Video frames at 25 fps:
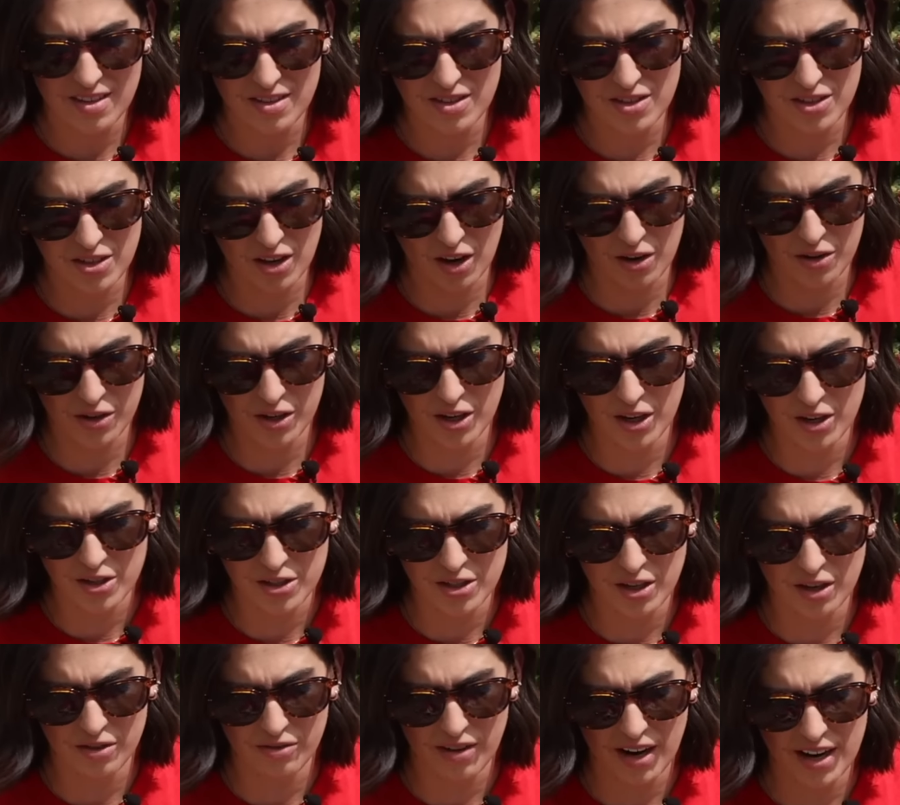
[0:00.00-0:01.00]
so
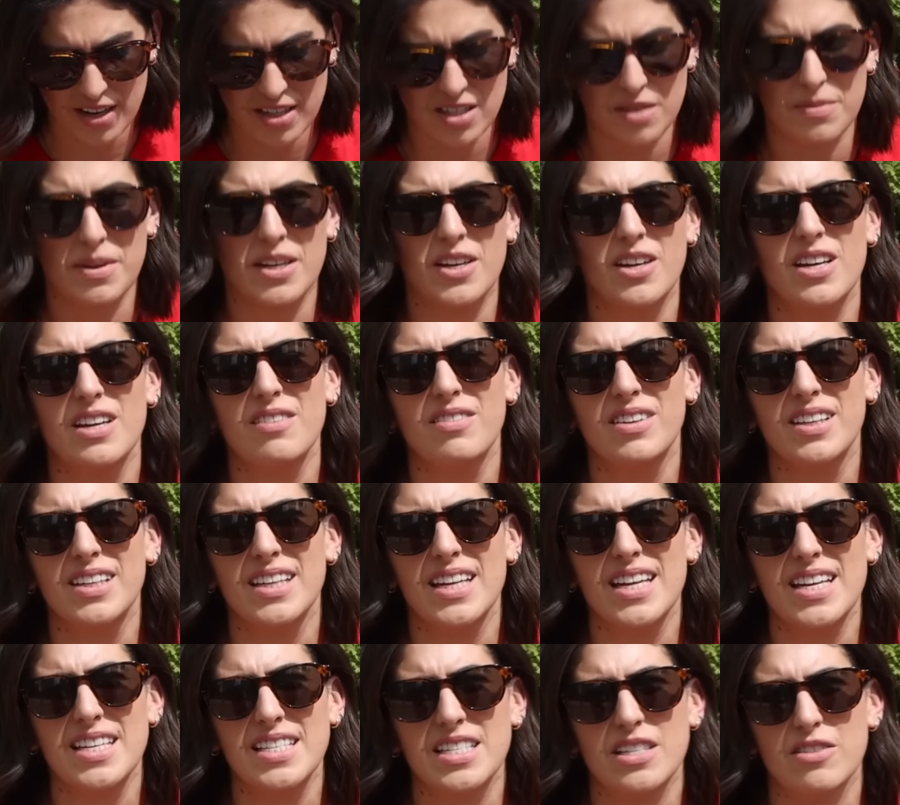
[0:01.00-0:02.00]
cute, so random. I don't even
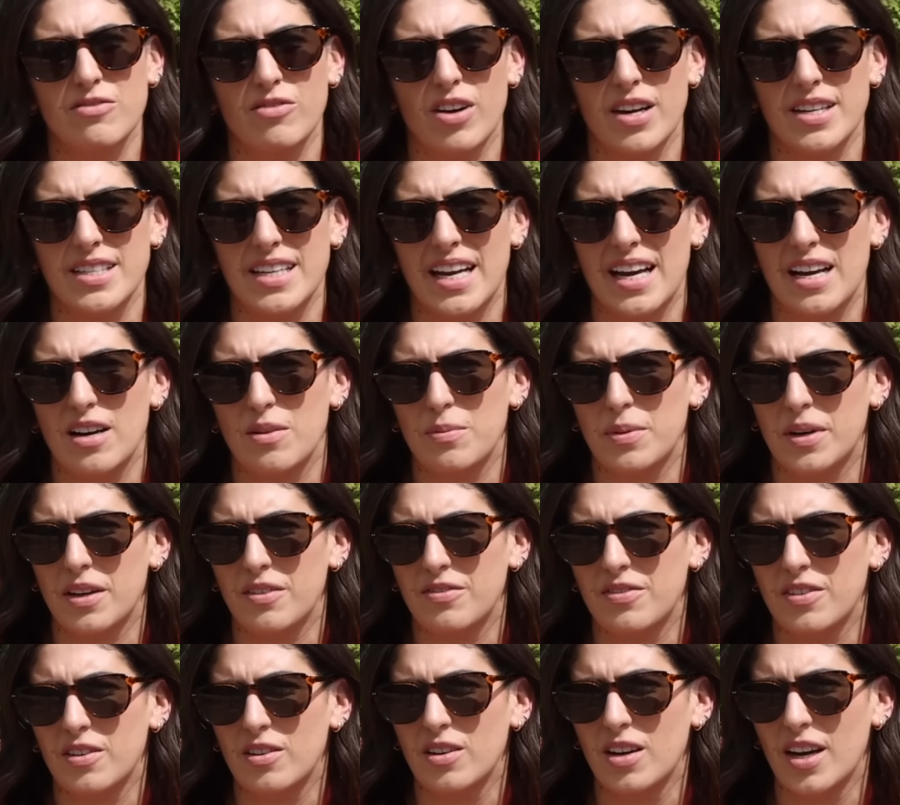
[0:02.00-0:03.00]
need it right now, but
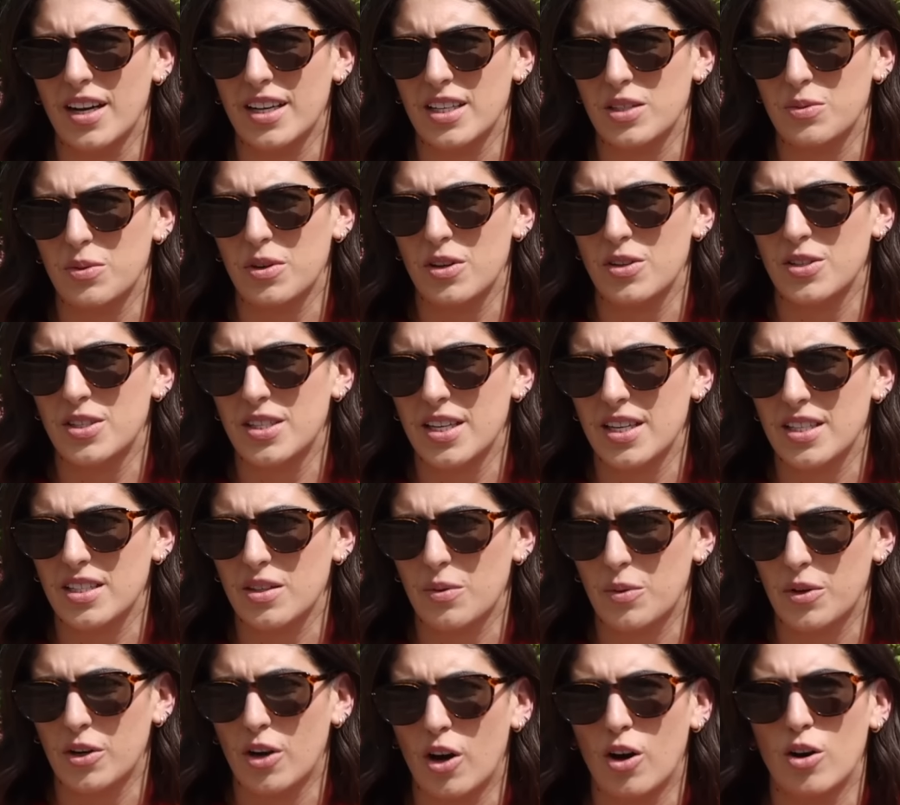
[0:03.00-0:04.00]
I feel like it's one of those
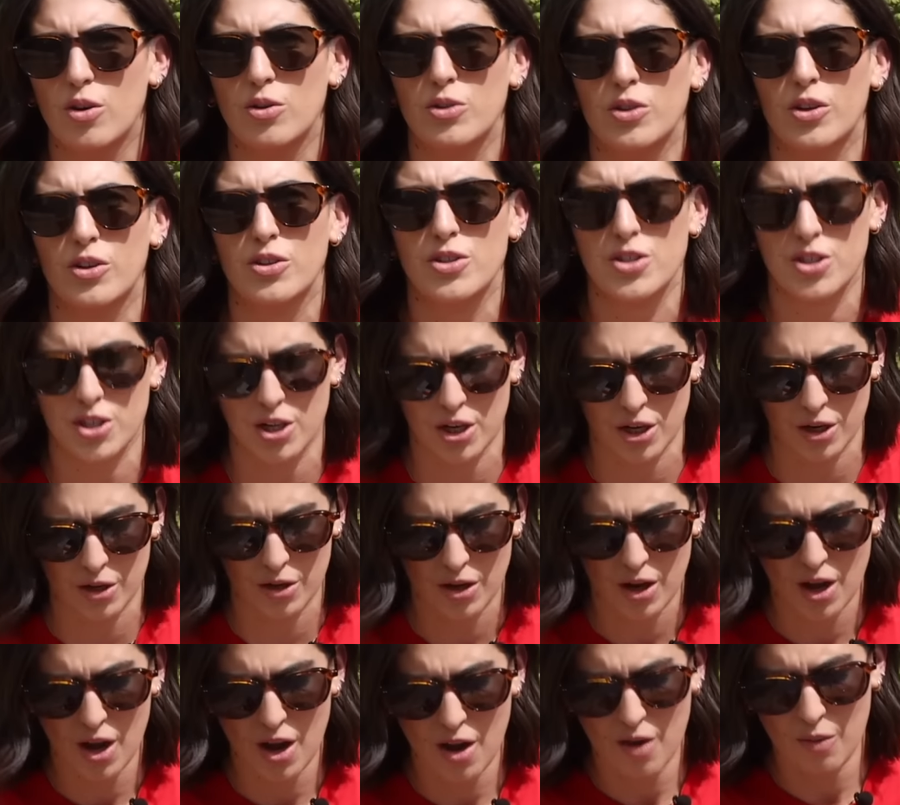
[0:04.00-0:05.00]
things I want to hold on
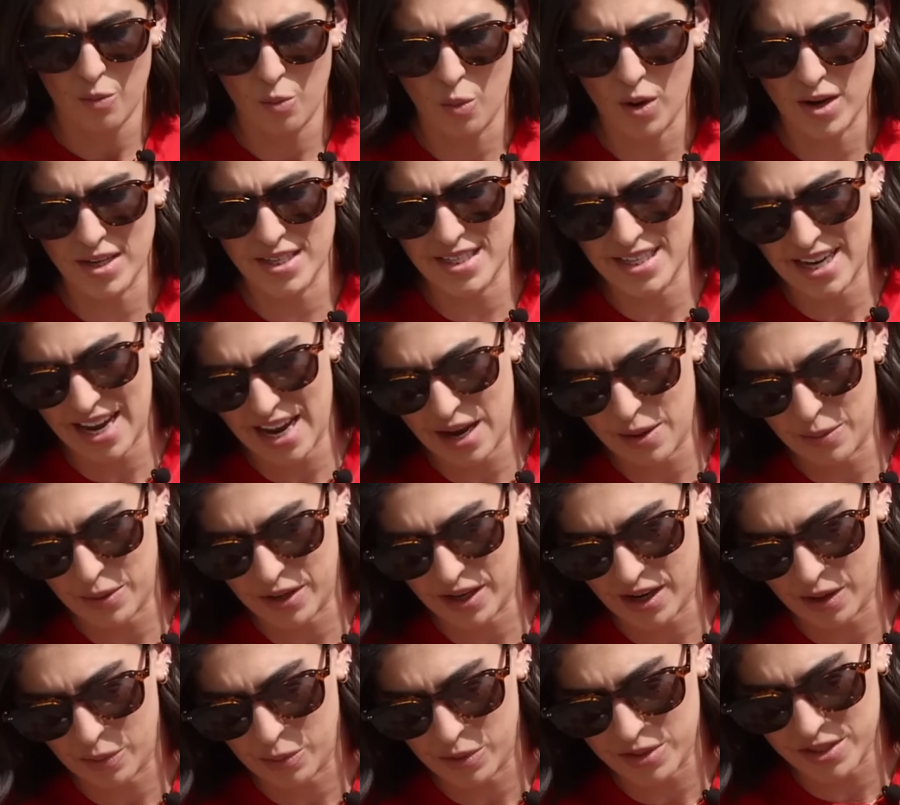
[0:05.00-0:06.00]
to one day
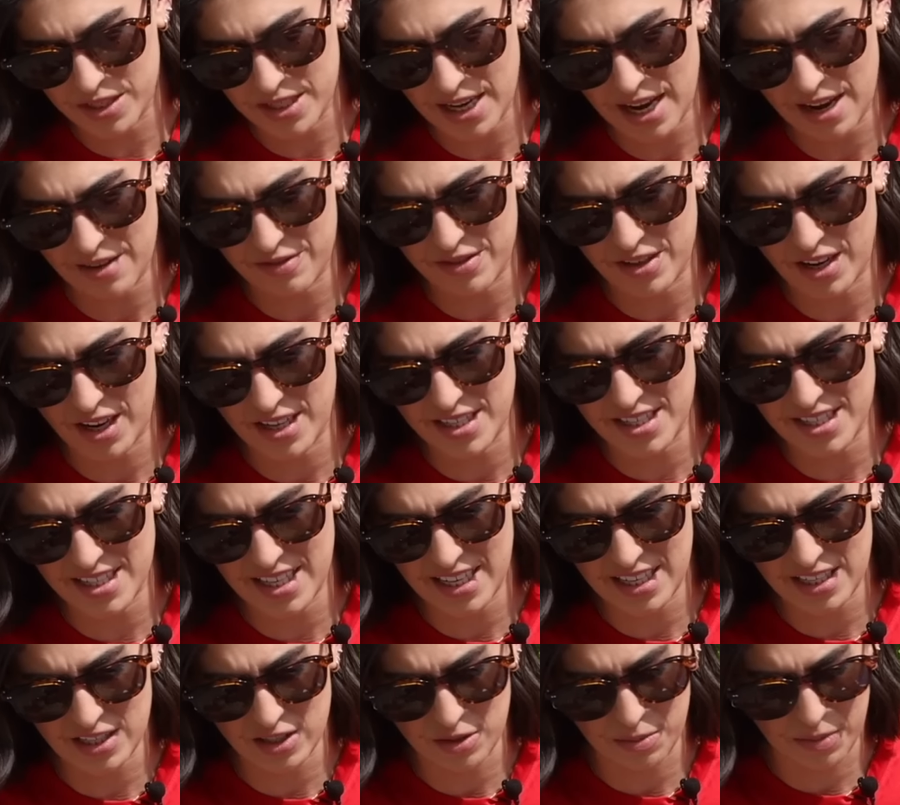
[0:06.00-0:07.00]
when I want to have nice
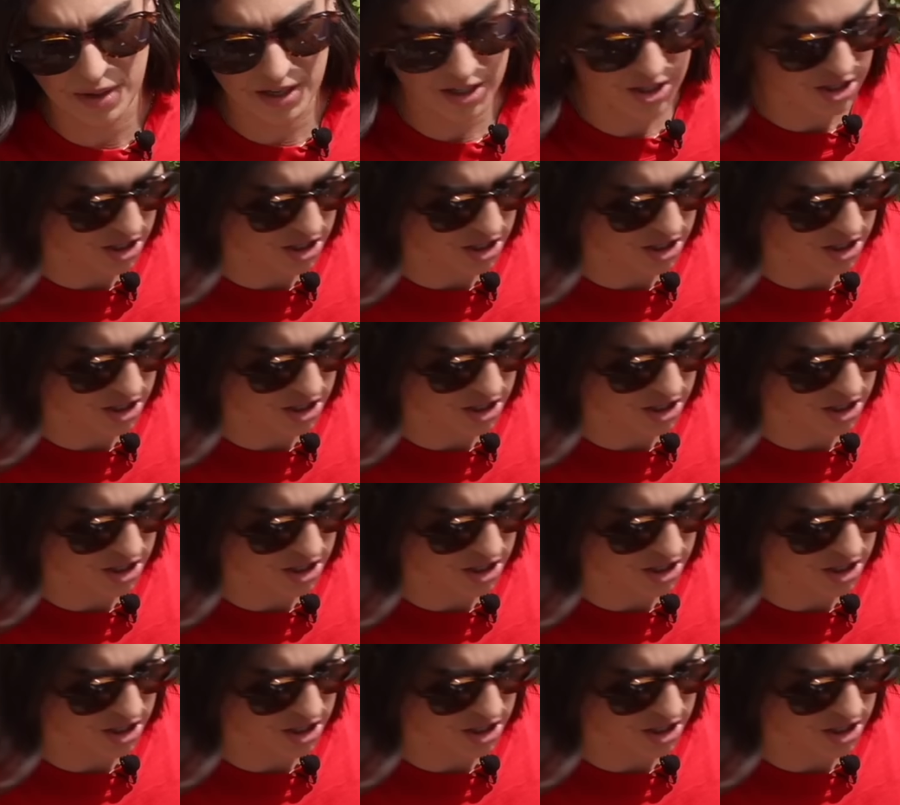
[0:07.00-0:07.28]
things on my